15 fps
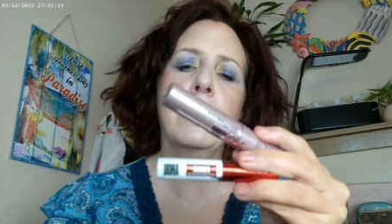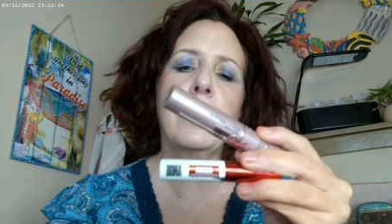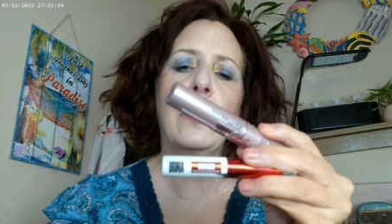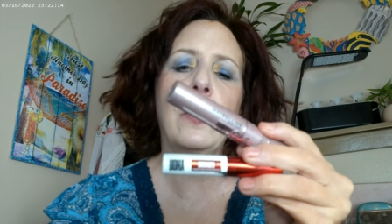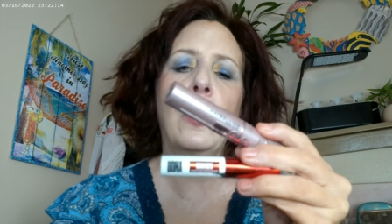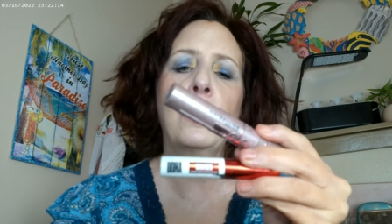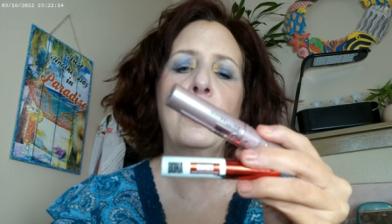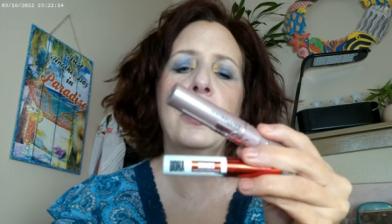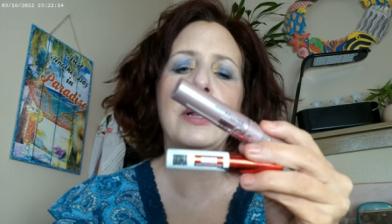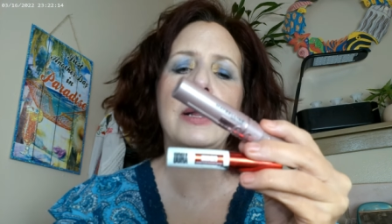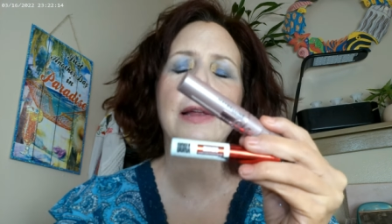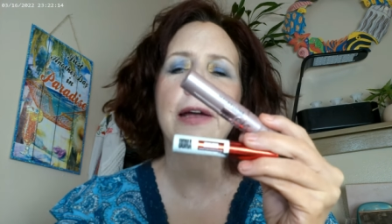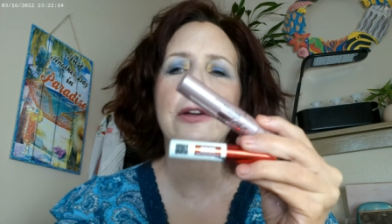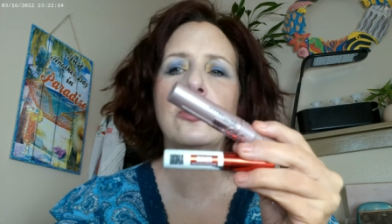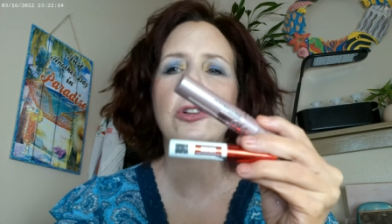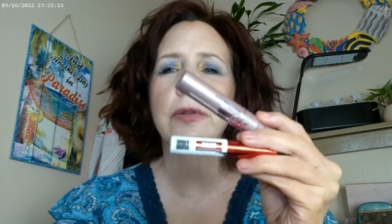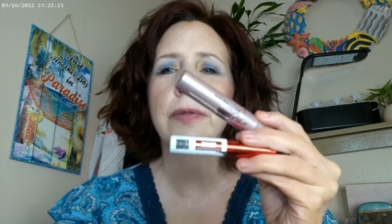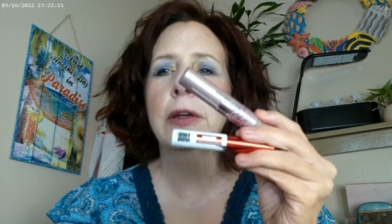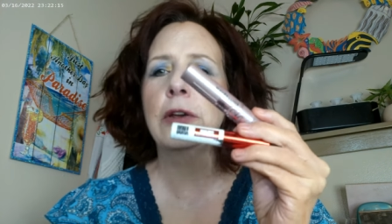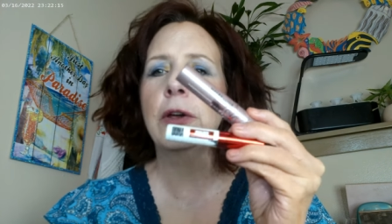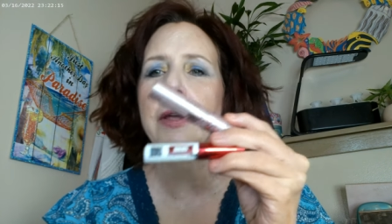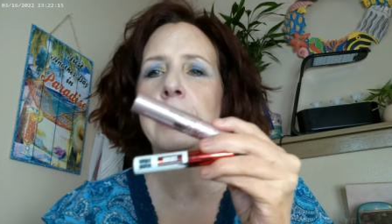the Uoma collection
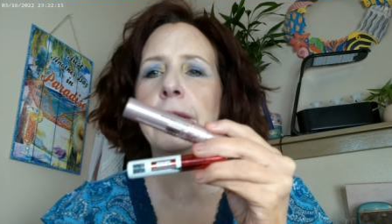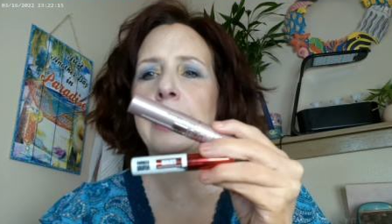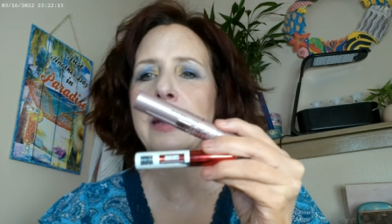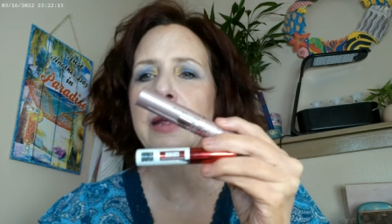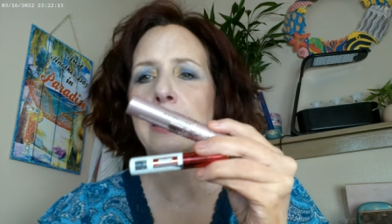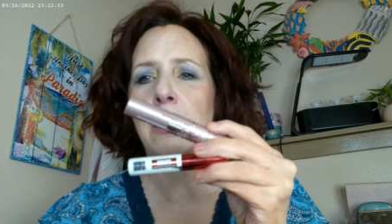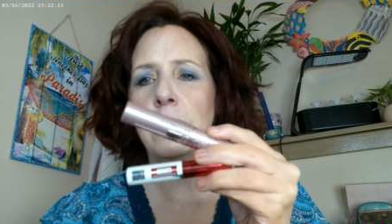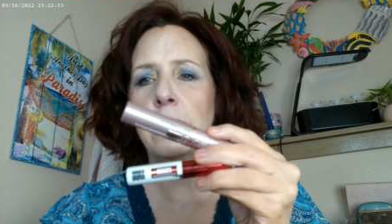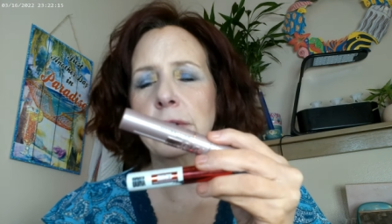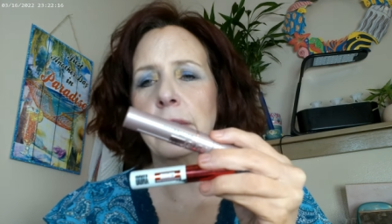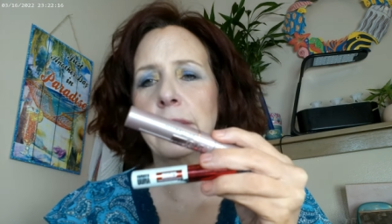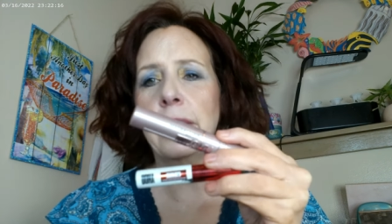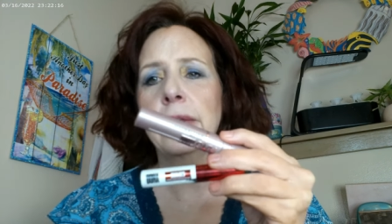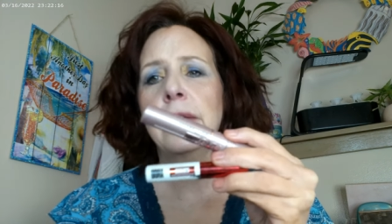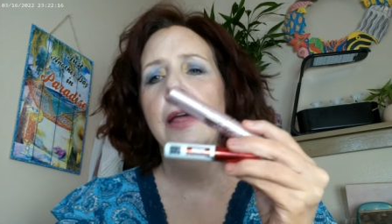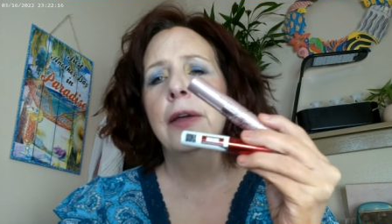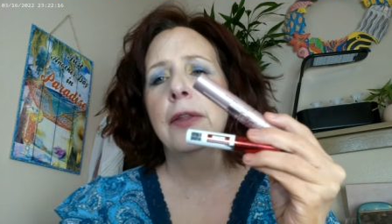that you can get at Ulta.